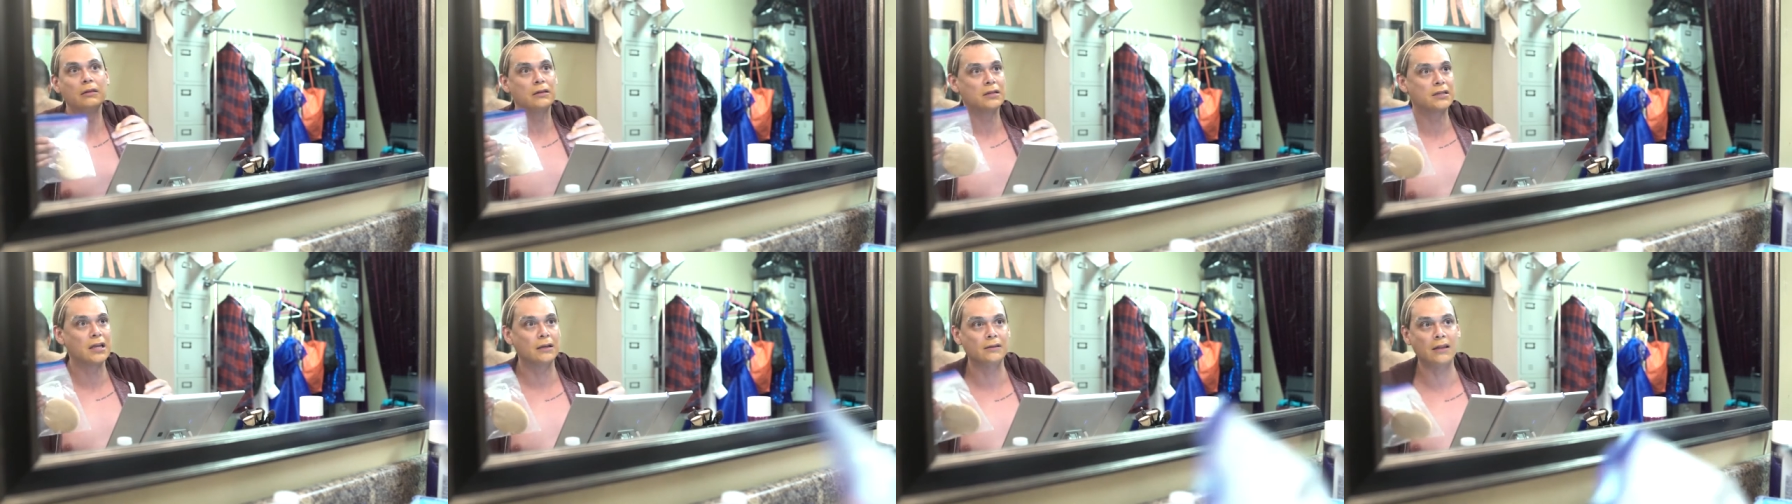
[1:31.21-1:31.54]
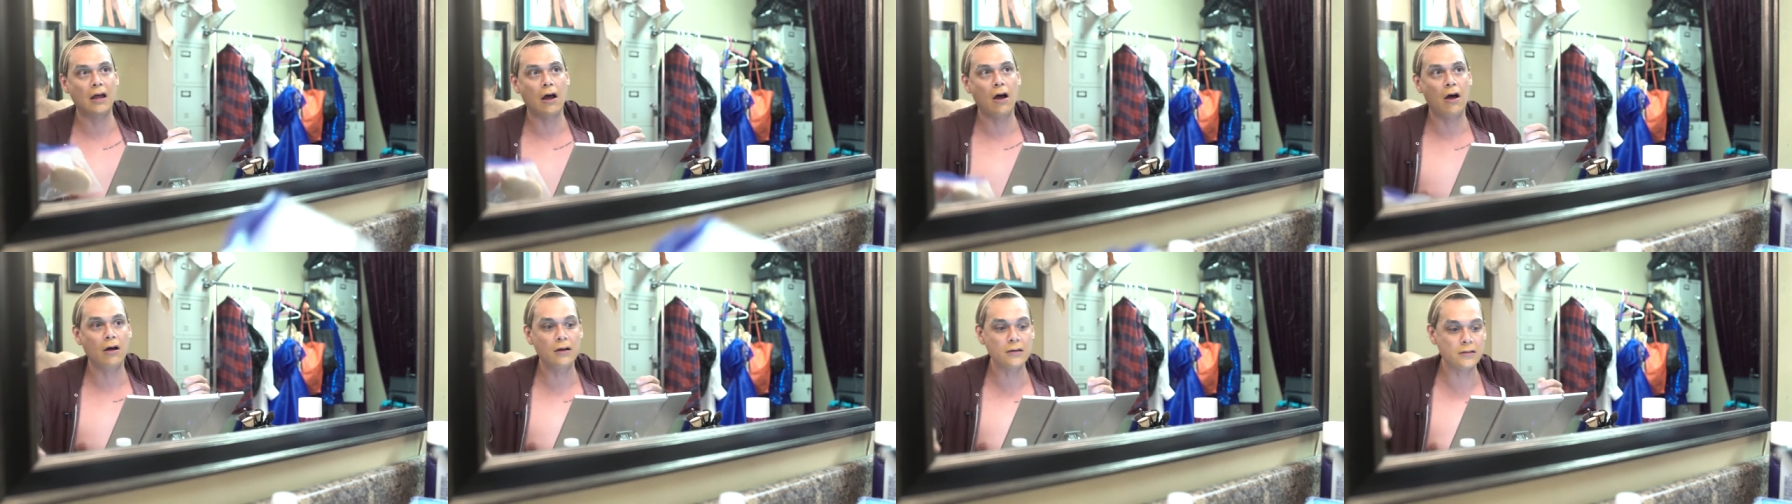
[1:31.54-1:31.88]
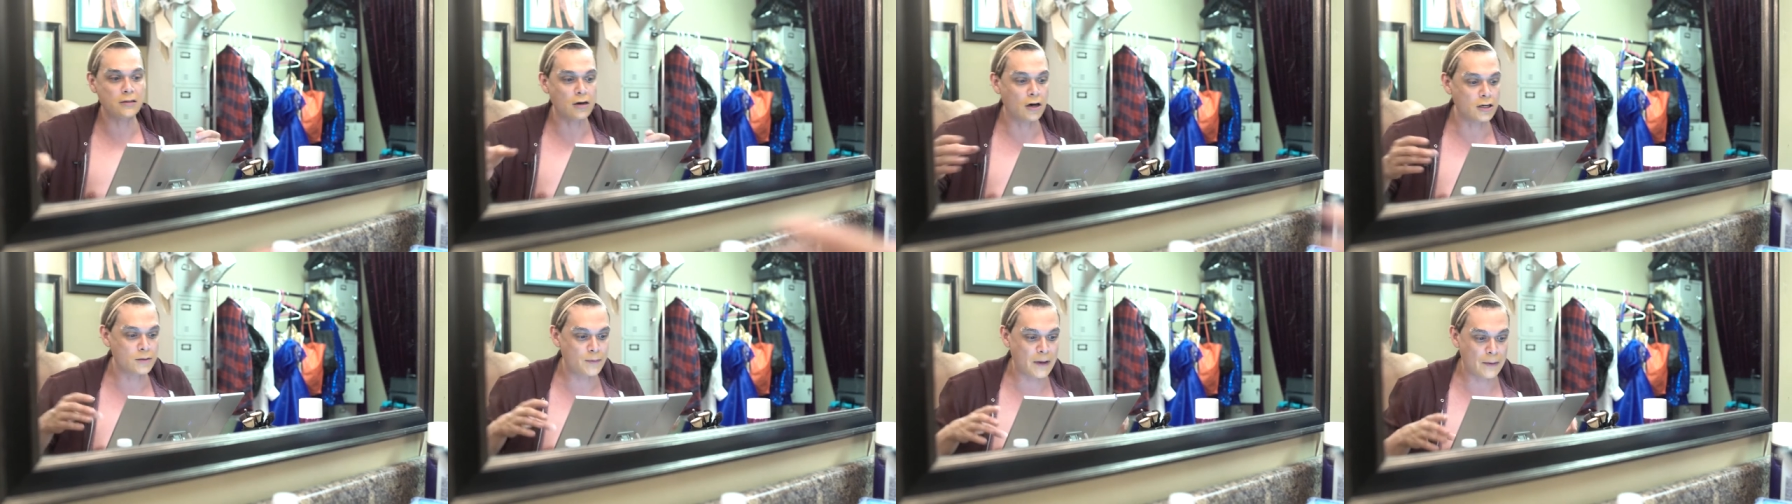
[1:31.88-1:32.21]
so the All
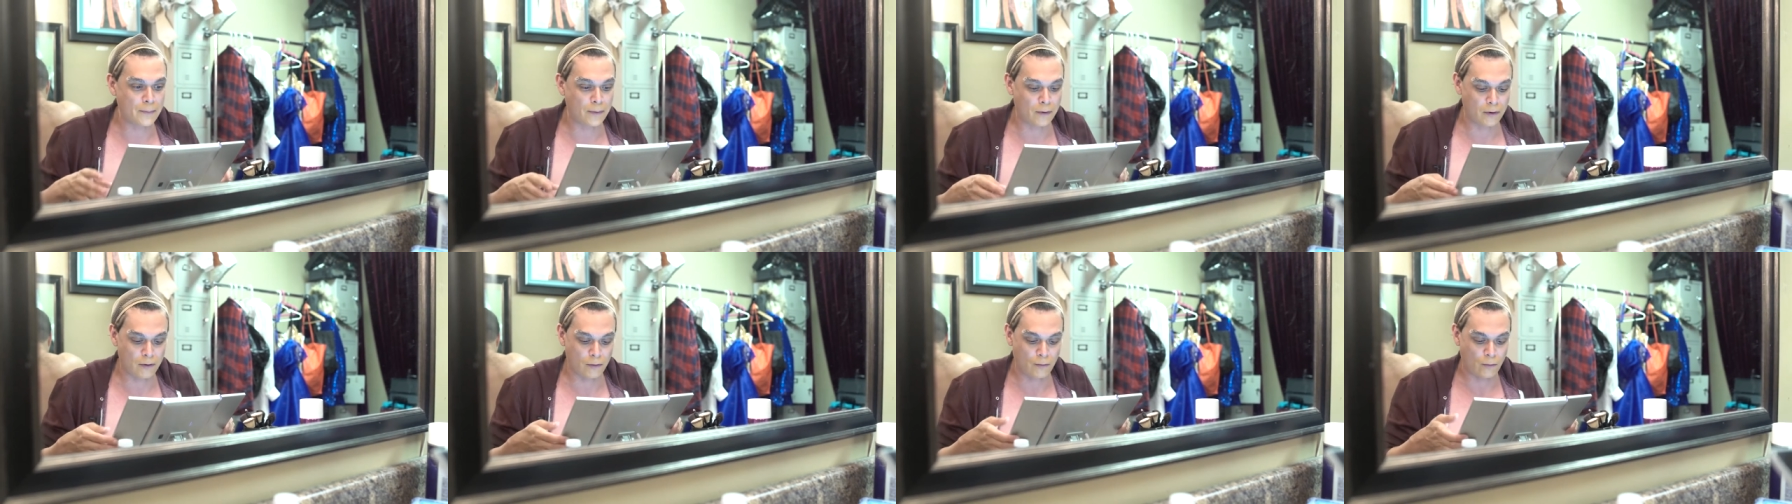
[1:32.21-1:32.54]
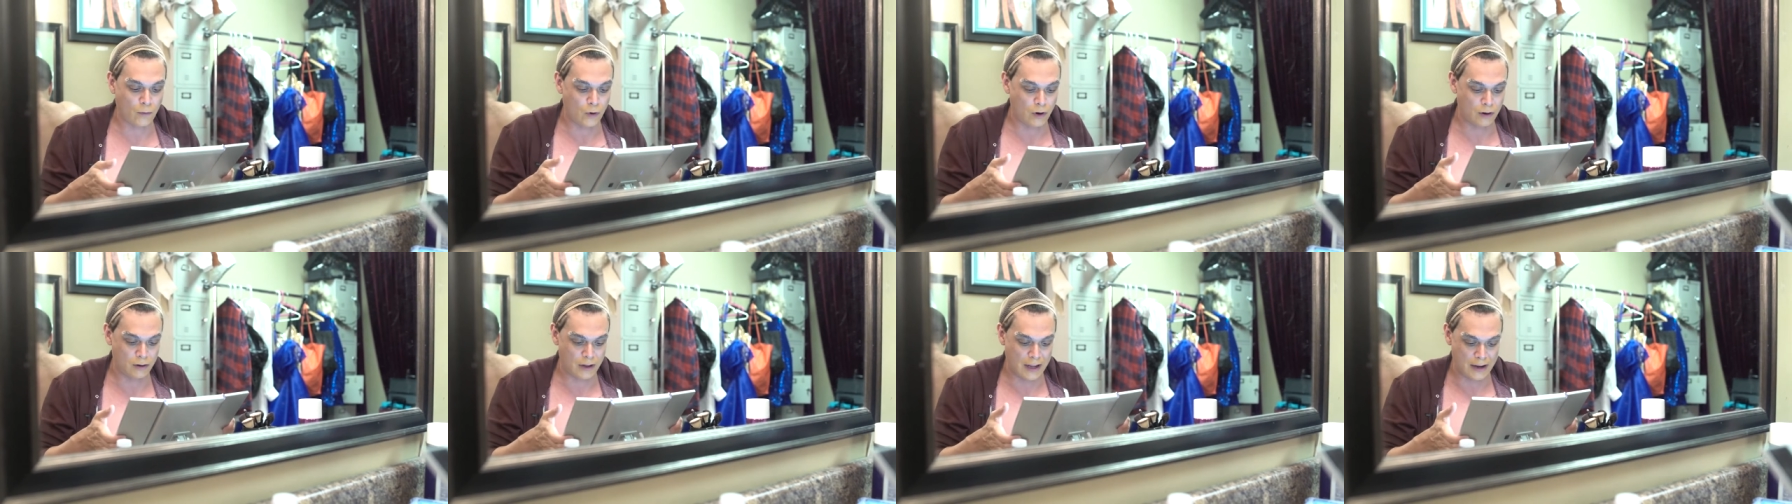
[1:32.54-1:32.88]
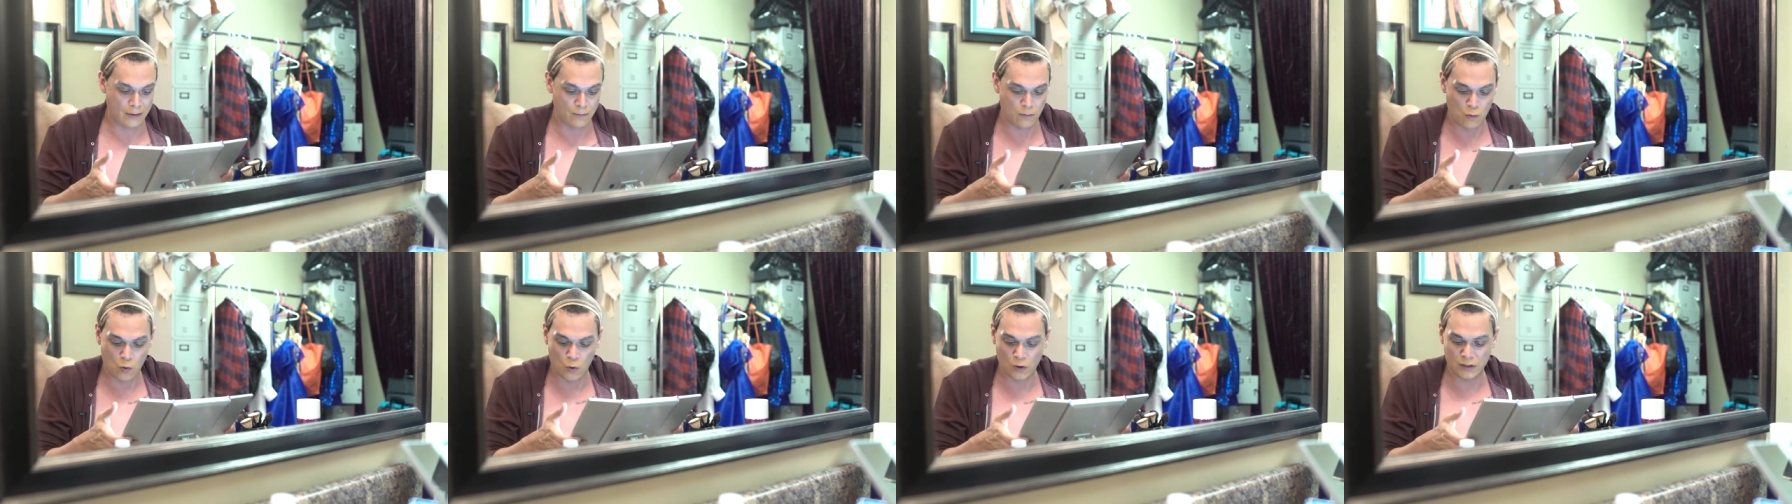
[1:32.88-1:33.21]
Stars people were
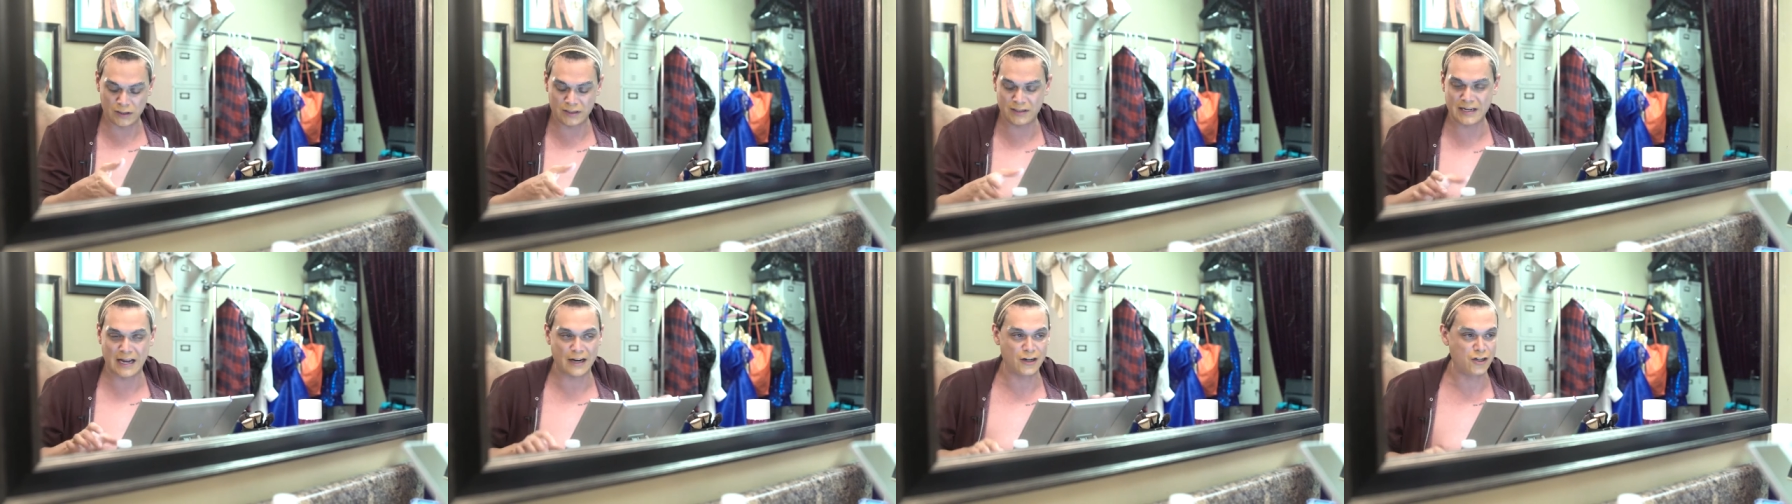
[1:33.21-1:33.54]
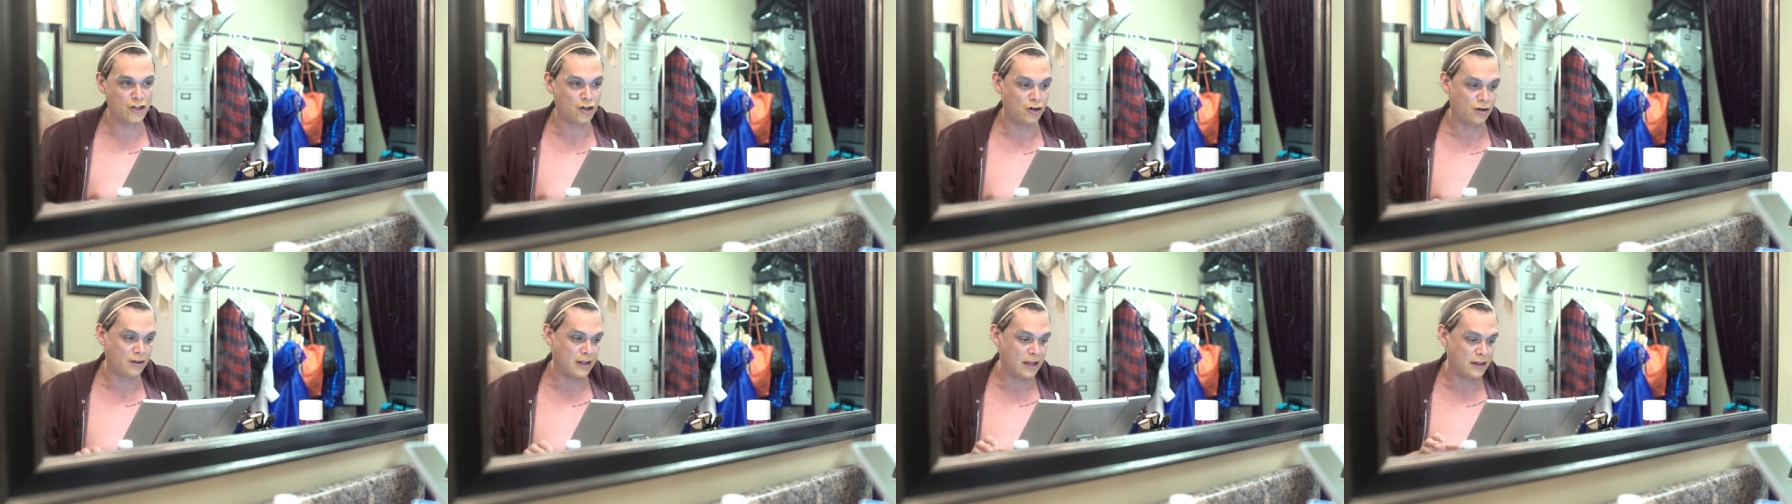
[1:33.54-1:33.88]
like more center